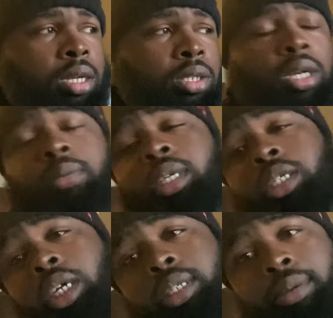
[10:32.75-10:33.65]
Some said
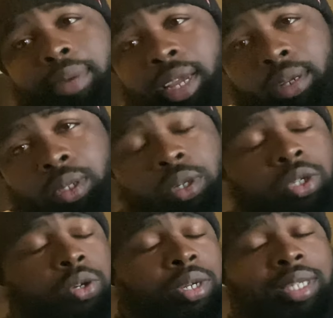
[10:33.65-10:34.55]
Jay-Z may have something to
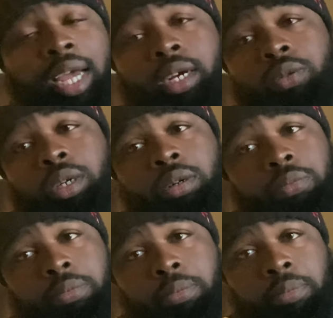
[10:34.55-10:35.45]
do with this. I don't know.
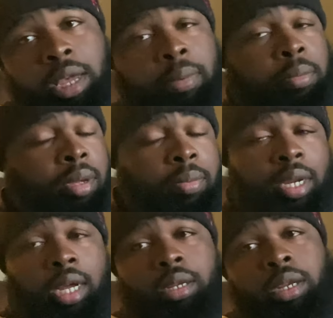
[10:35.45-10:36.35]
Maybe
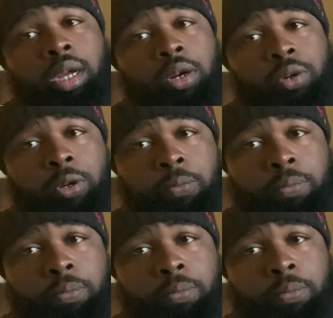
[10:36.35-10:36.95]
not. I don't know.